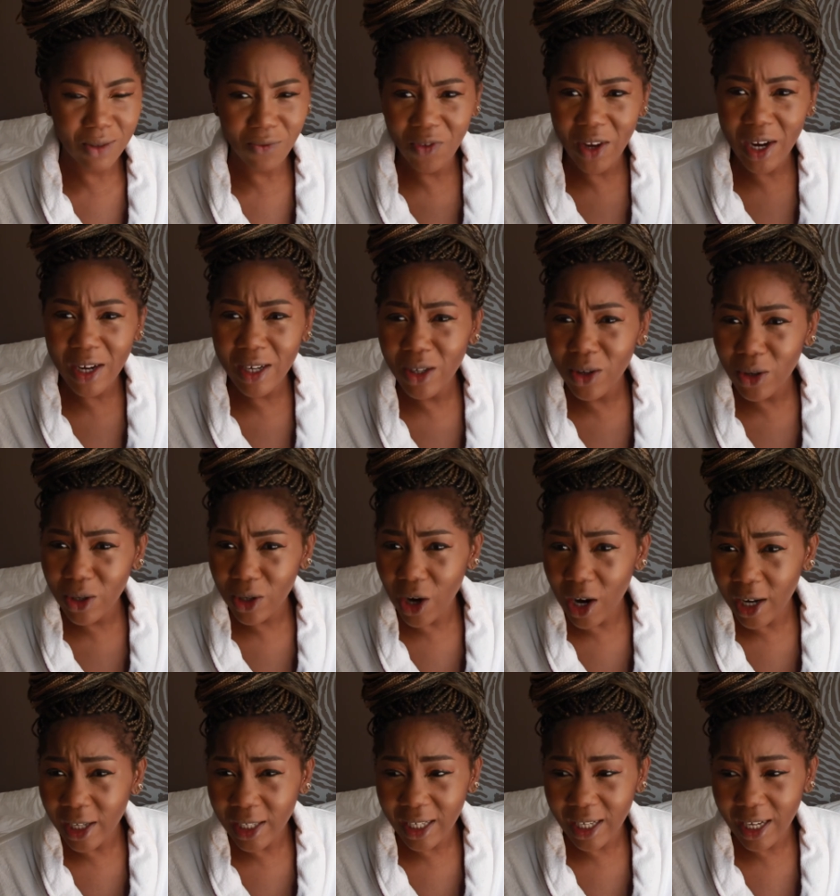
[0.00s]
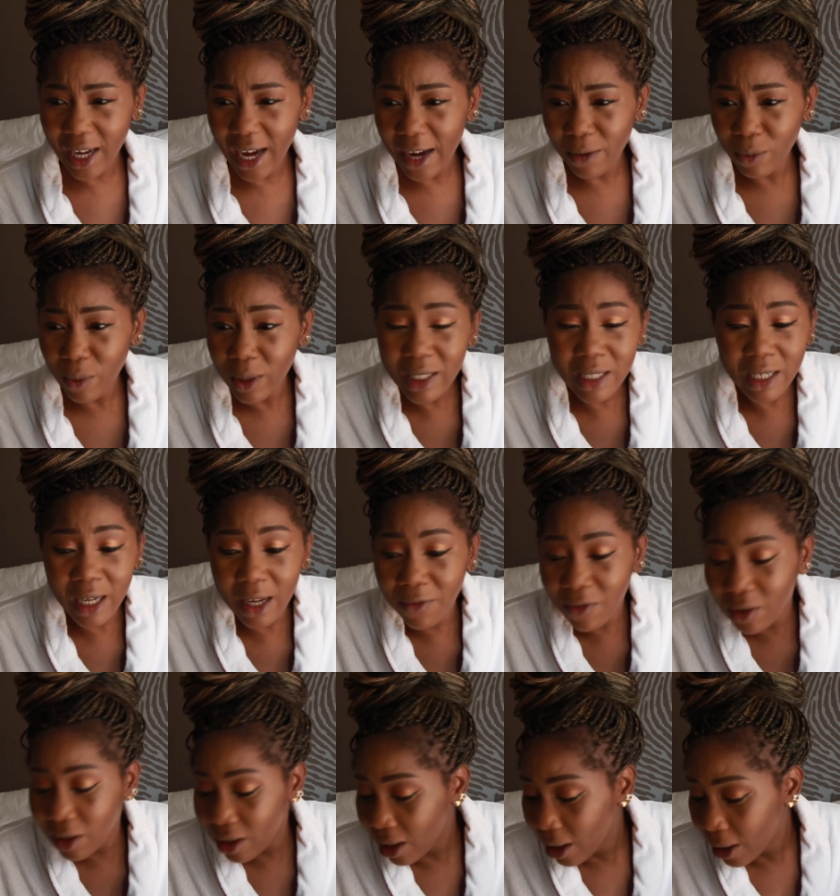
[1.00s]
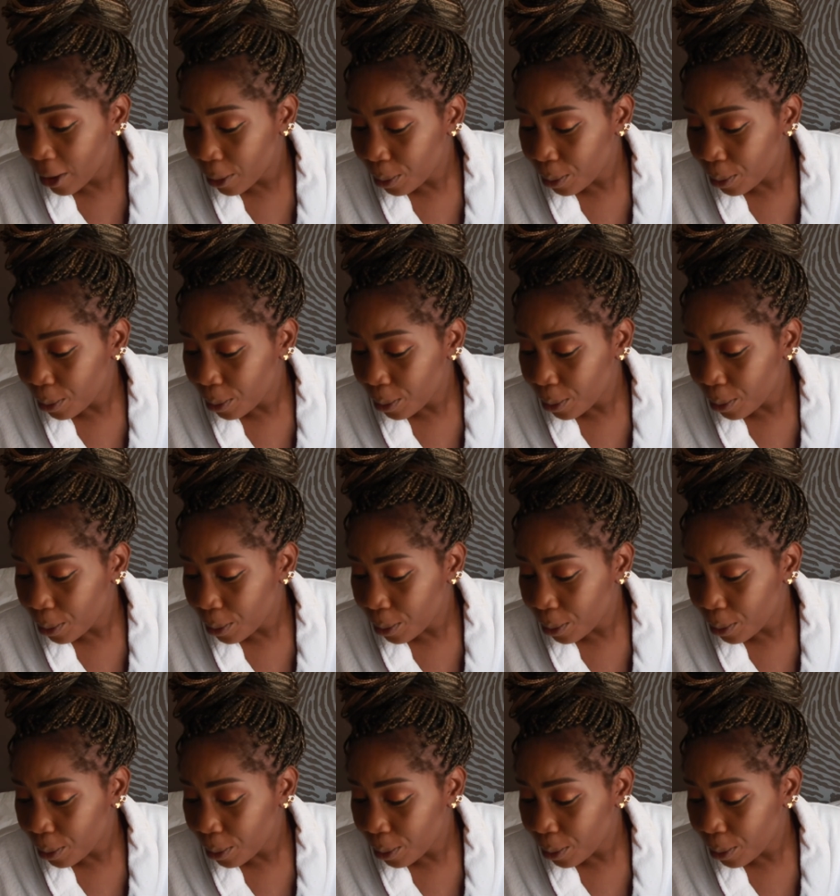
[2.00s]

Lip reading: very organic. I wasn't even